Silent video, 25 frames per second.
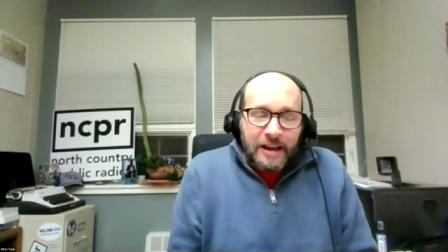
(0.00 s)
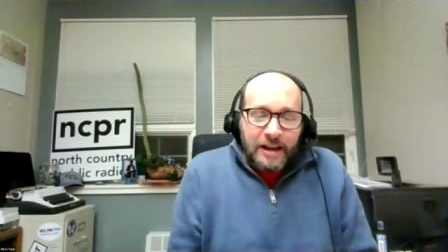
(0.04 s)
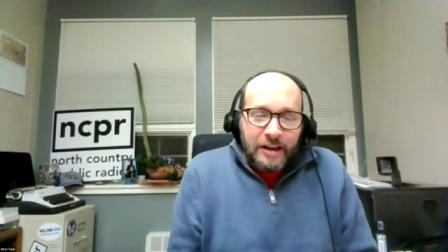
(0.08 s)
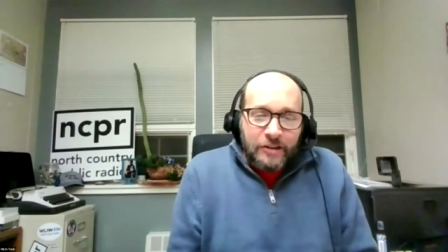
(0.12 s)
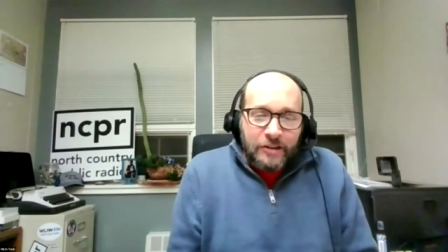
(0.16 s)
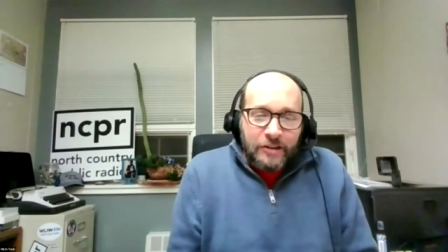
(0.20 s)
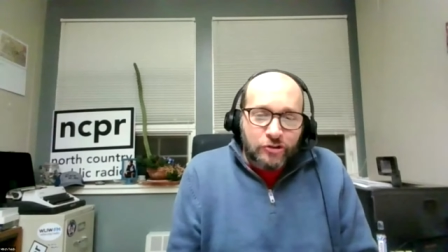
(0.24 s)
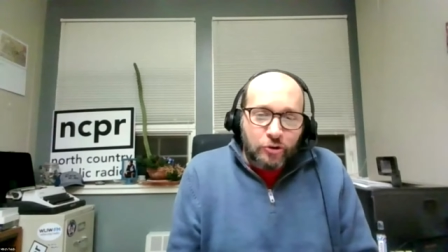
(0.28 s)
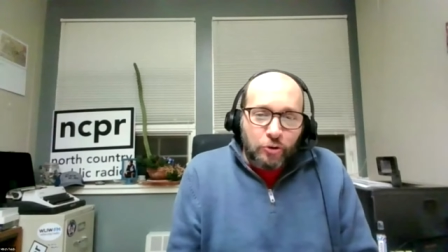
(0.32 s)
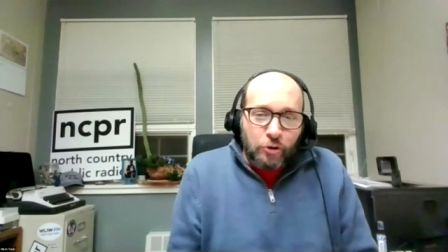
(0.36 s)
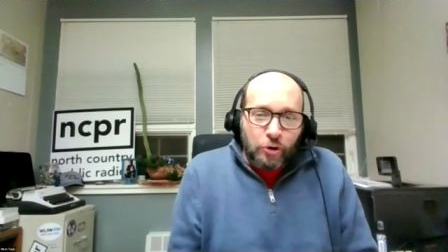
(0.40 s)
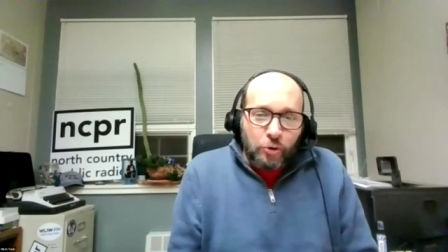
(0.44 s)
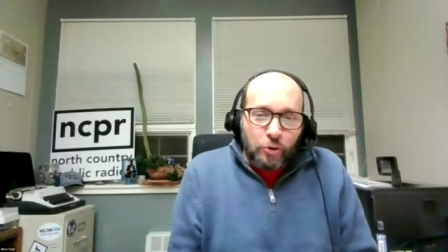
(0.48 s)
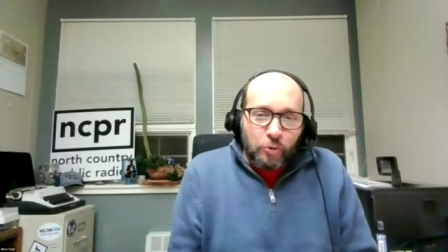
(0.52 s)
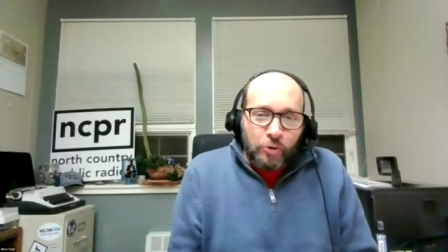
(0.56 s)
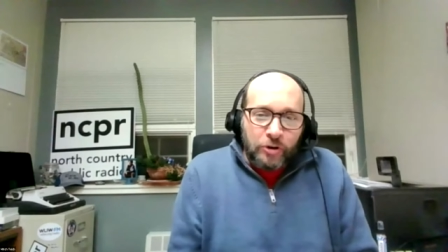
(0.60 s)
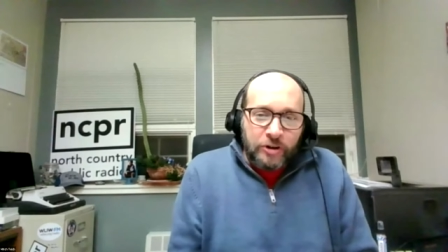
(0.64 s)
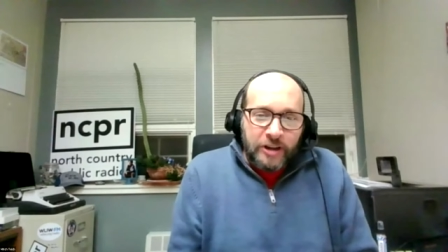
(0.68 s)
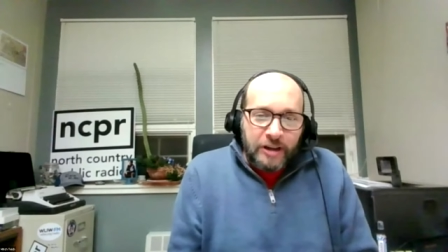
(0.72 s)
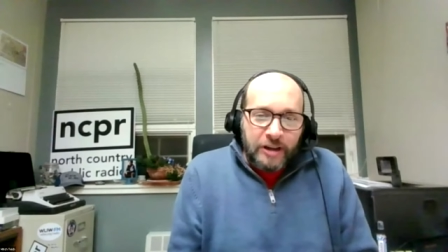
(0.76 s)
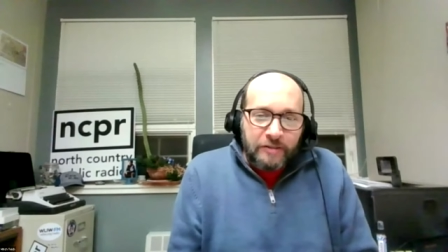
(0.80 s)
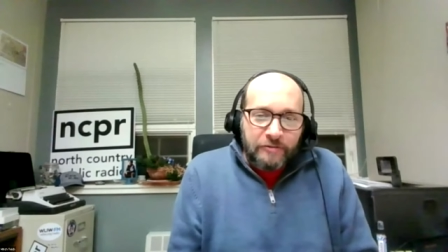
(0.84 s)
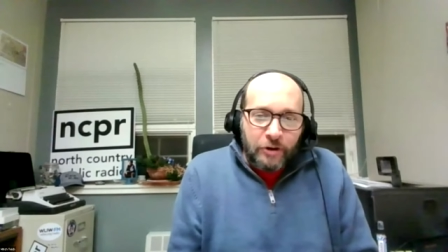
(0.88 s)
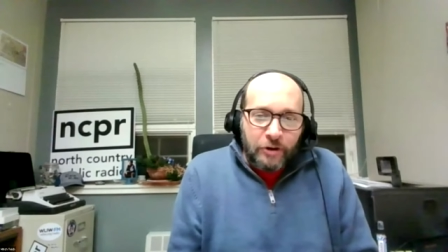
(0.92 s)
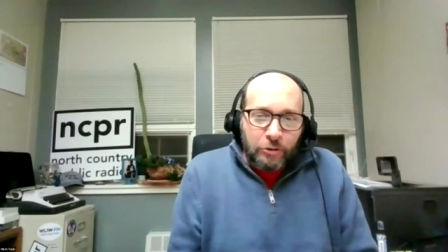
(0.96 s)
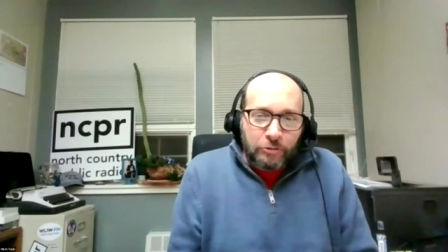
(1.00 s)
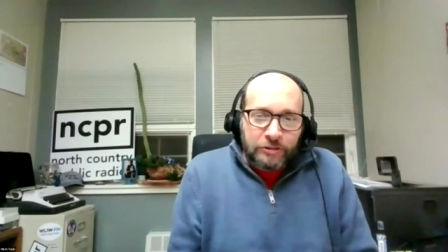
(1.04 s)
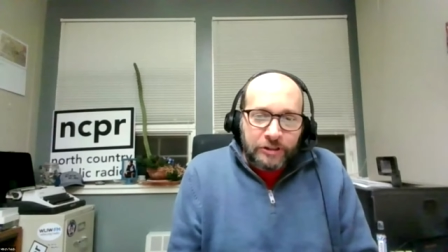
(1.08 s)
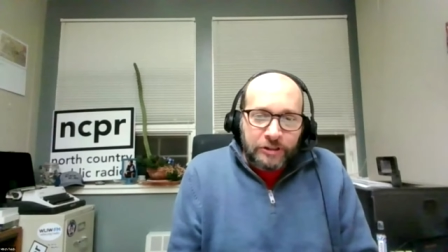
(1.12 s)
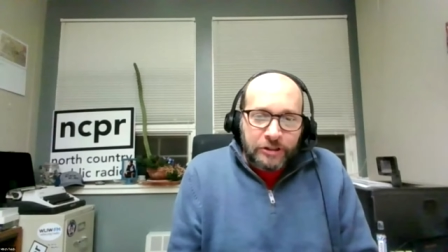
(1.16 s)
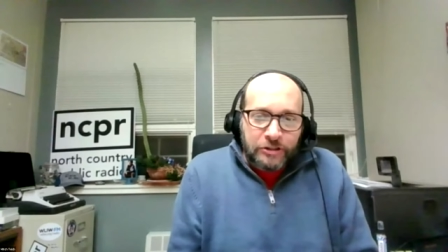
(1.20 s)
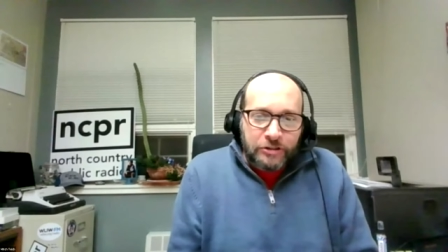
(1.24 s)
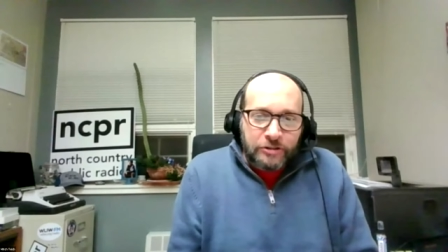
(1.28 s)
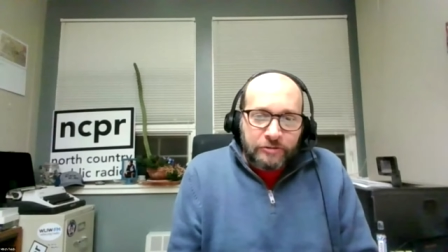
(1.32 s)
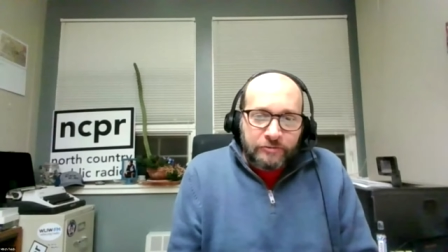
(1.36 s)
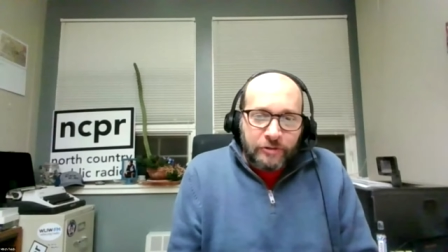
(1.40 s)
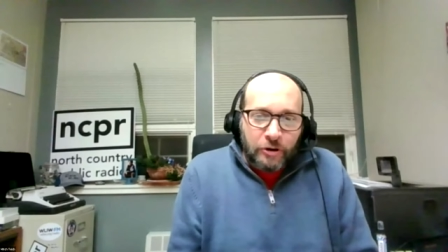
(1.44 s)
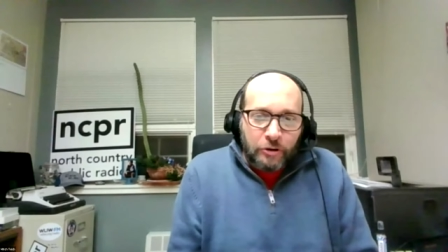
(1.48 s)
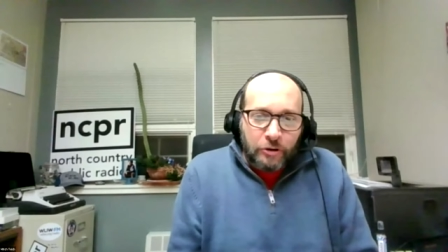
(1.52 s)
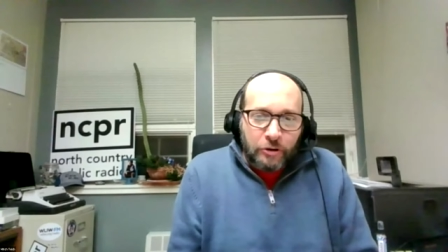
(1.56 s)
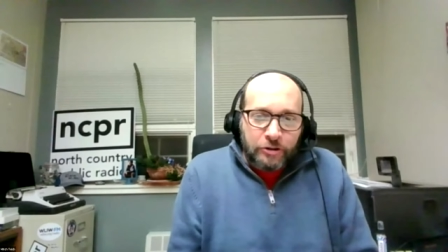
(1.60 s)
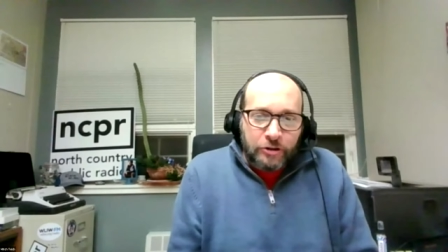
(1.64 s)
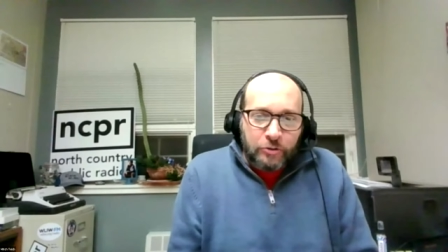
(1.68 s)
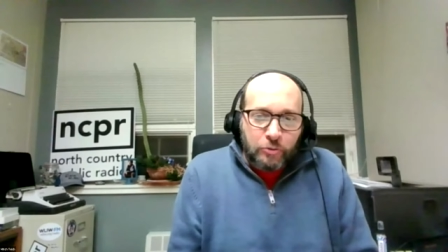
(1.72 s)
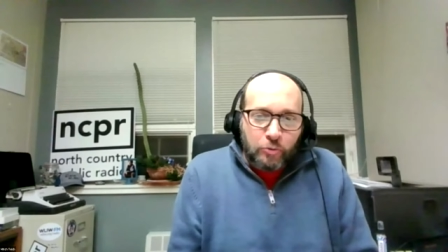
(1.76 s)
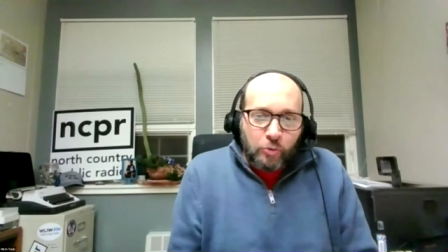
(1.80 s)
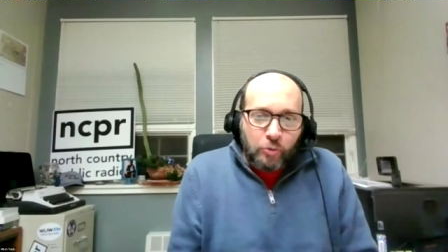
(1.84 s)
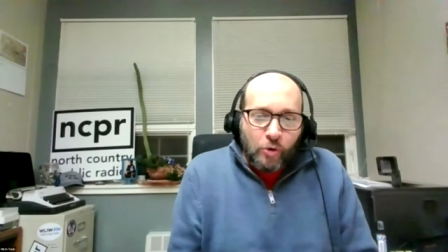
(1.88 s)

a school would have only devoted